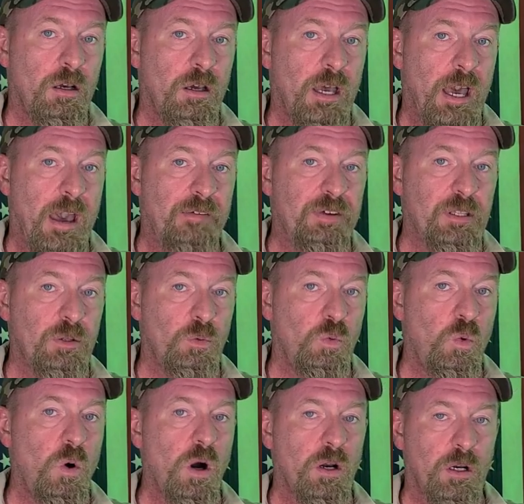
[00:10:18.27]
Having the
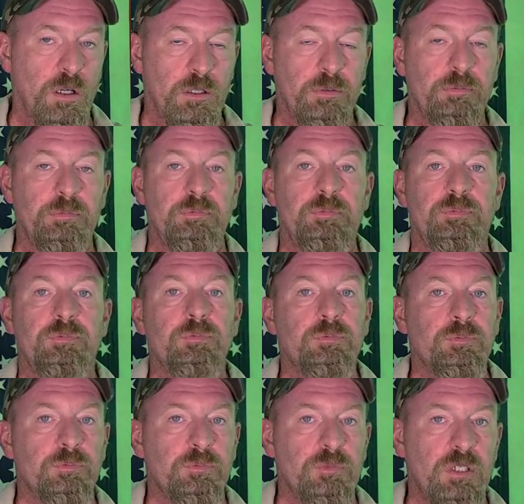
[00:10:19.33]
water
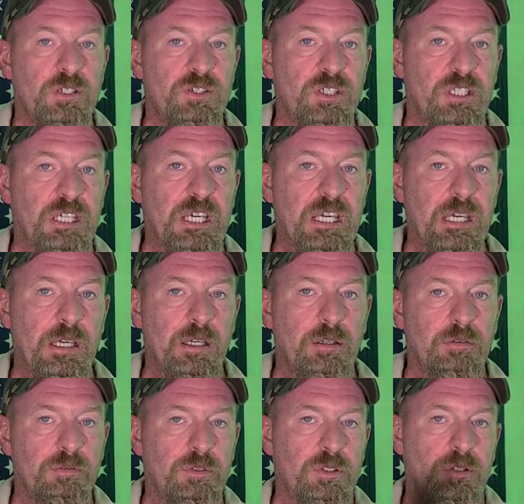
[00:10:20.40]
is the key
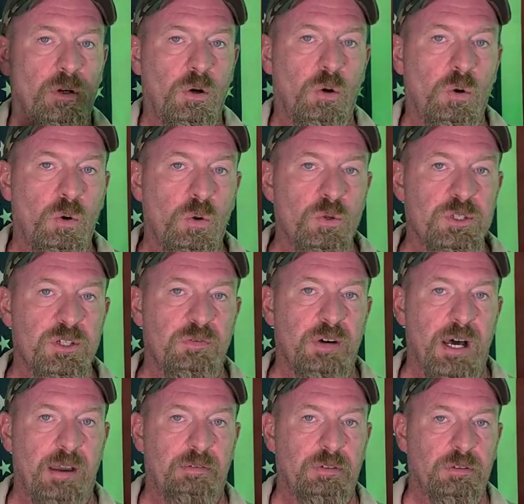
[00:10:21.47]
to the whole
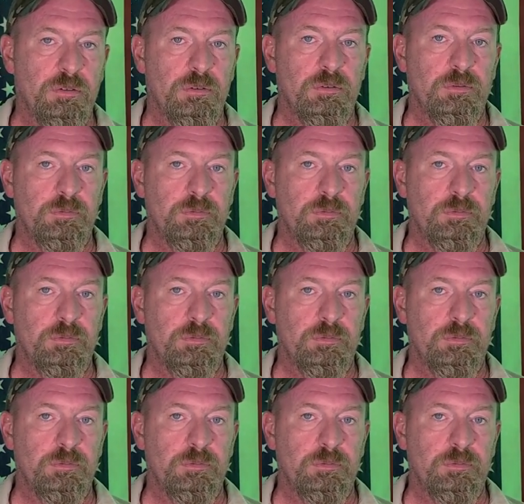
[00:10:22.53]
survival.